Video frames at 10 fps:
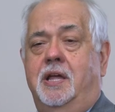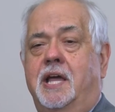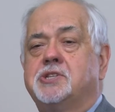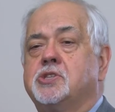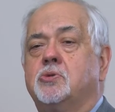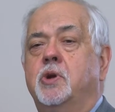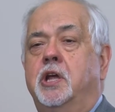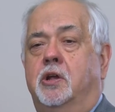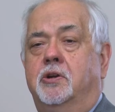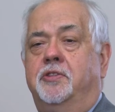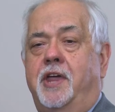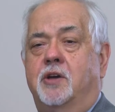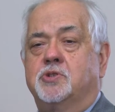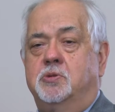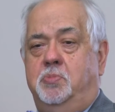That's
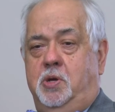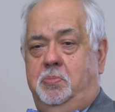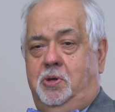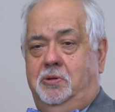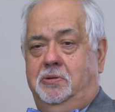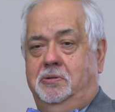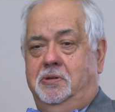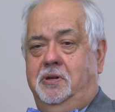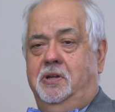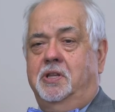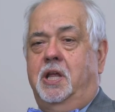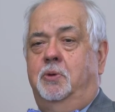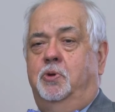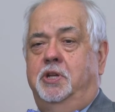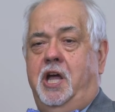300,000 people that
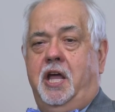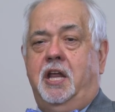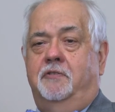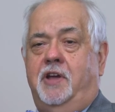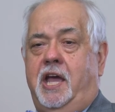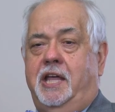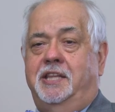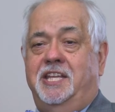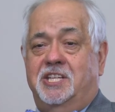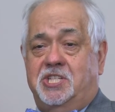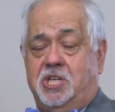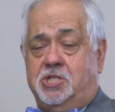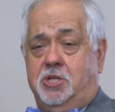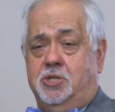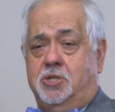it would not have had the
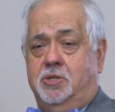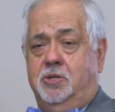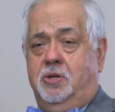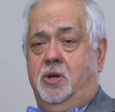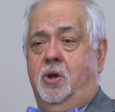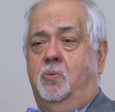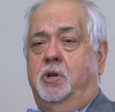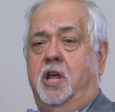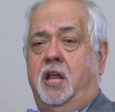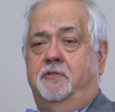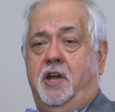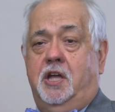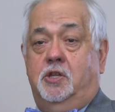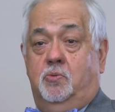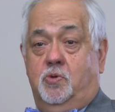assistance would not have
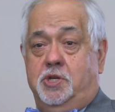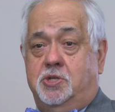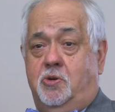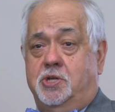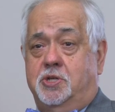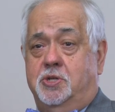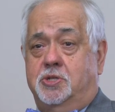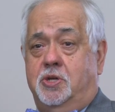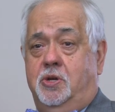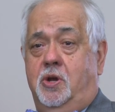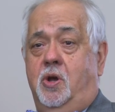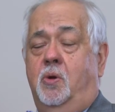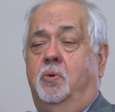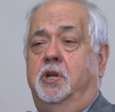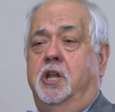had the resources,
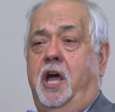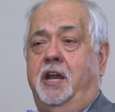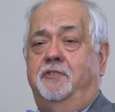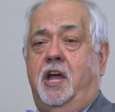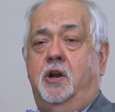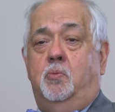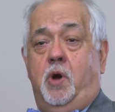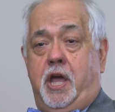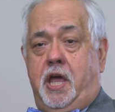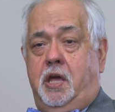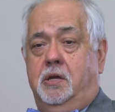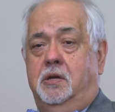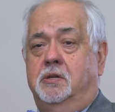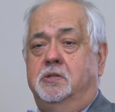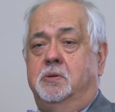would not have had a way
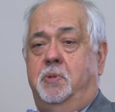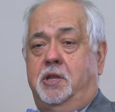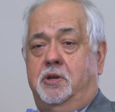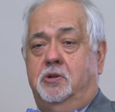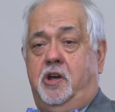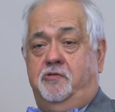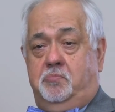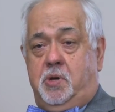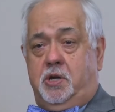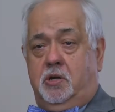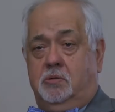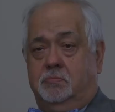to make their life better.